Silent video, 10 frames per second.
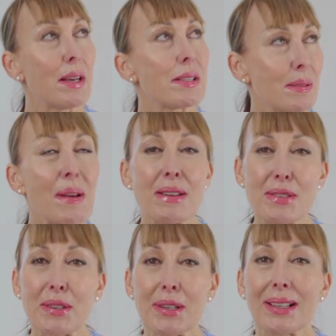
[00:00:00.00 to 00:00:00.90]

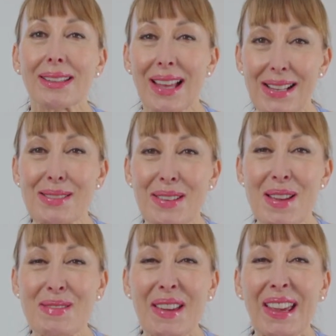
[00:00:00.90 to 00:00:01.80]
Symmetrical, that's what
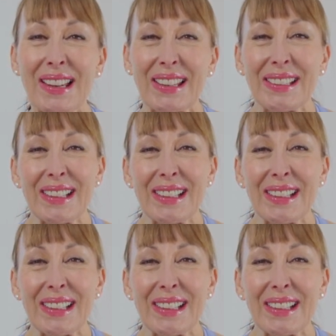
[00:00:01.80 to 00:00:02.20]
I mean.